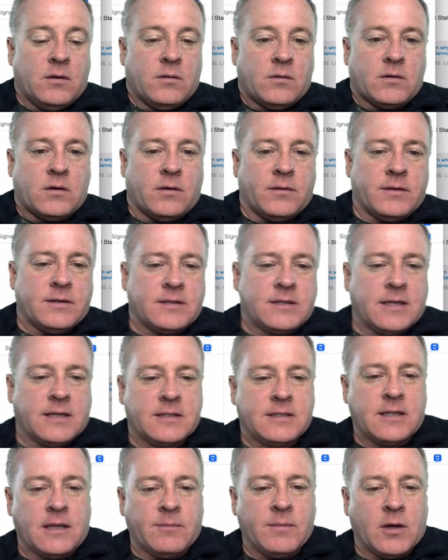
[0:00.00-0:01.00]
We'll call this
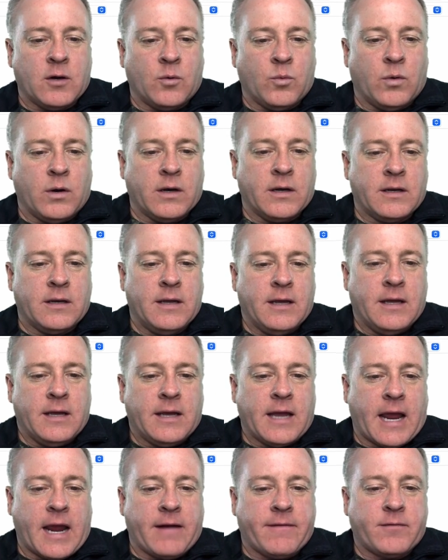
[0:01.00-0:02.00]
test email one
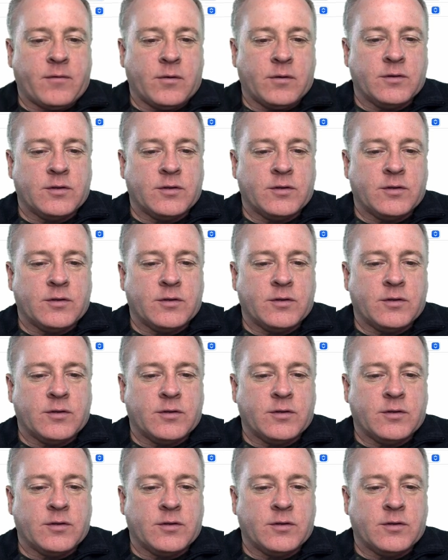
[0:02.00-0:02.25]
after